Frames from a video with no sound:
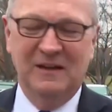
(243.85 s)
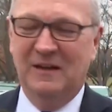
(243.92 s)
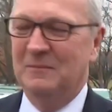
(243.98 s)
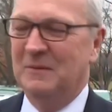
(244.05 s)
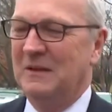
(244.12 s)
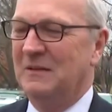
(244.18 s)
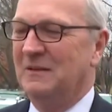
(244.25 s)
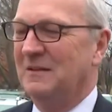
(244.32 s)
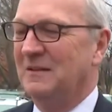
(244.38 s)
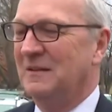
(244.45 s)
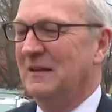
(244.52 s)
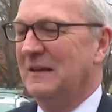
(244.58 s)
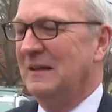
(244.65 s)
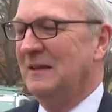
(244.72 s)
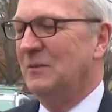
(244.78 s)
I mean,
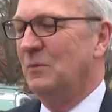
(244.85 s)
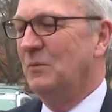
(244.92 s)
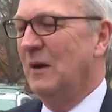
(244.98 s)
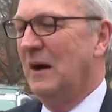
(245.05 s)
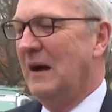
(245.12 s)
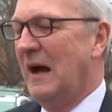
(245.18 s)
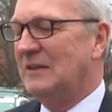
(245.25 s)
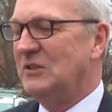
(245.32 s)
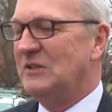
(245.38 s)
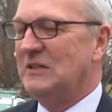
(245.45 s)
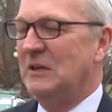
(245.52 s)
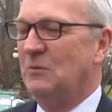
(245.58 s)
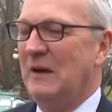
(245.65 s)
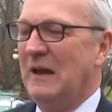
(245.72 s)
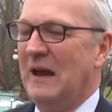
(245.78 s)
I just
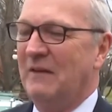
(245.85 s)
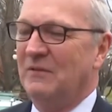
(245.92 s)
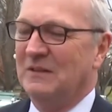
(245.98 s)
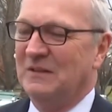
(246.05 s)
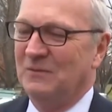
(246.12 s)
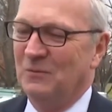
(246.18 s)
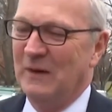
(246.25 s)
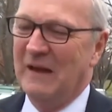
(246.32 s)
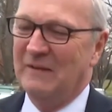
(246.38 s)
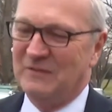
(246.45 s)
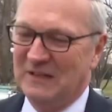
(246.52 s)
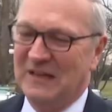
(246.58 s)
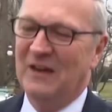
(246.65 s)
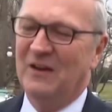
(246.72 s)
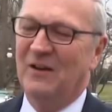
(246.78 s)
think we haven't we have
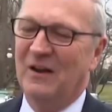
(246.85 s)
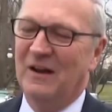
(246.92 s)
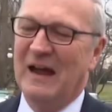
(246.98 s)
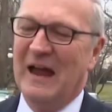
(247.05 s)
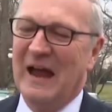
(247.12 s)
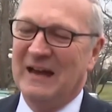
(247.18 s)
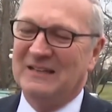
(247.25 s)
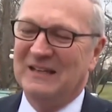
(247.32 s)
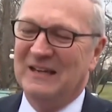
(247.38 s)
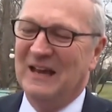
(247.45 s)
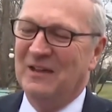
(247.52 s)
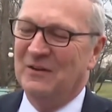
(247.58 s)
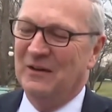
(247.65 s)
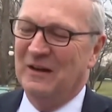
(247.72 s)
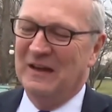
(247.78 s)
to get our act
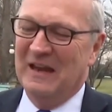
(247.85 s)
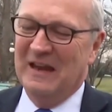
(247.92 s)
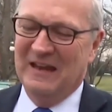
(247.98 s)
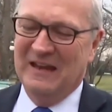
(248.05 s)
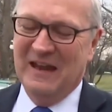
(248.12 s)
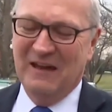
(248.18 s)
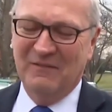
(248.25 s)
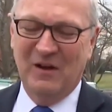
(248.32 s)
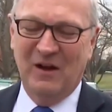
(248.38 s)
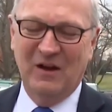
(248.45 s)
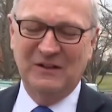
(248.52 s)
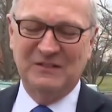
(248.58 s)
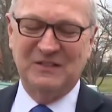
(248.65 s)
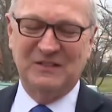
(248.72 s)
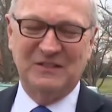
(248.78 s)
together and, and have an
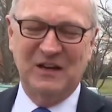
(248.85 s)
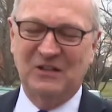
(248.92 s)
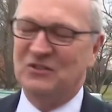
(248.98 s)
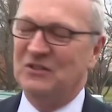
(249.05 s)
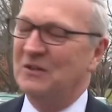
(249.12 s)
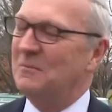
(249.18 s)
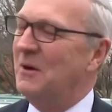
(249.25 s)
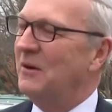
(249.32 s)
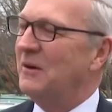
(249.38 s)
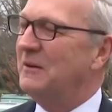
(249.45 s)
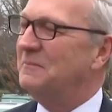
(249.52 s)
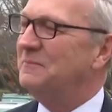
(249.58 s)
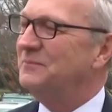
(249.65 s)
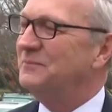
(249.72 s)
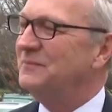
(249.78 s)
honest discussion about it.
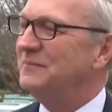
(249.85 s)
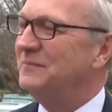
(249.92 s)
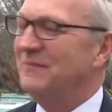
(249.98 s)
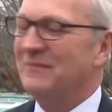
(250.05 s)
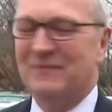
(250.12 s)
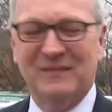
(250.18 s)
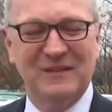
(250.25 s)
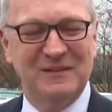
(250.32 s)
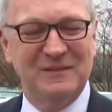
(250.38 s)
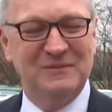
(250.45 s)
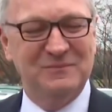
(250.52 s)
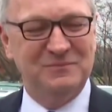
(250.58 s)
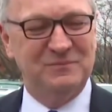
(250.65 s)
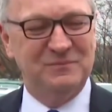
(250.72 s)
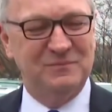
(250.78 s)
But do you think that kind of
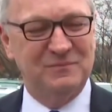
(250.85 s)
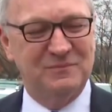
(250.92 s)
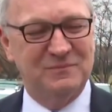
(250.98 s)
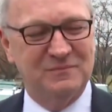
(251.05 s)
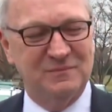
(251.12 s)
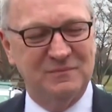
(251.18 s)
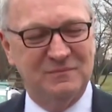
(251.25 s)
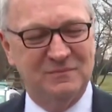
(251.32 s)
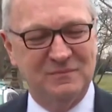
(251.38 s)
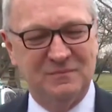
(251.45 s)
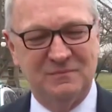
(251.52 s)
rhetoric is helpful?